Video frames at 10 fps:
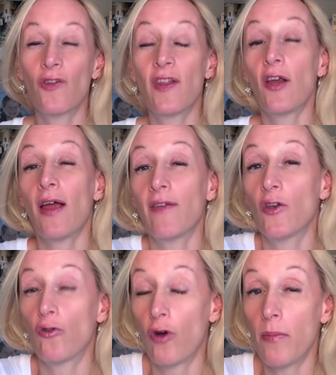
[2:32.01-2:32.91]
You say you're
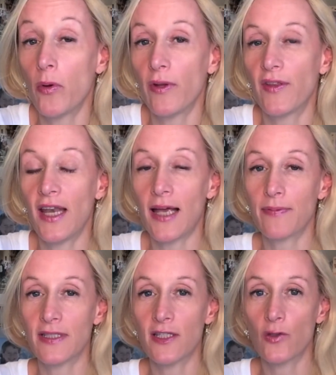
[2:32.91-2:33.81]
having trouble with the
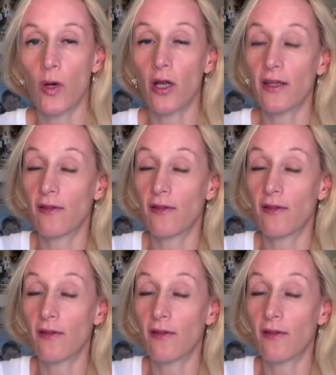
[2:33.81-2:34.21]
naps in the swaddle.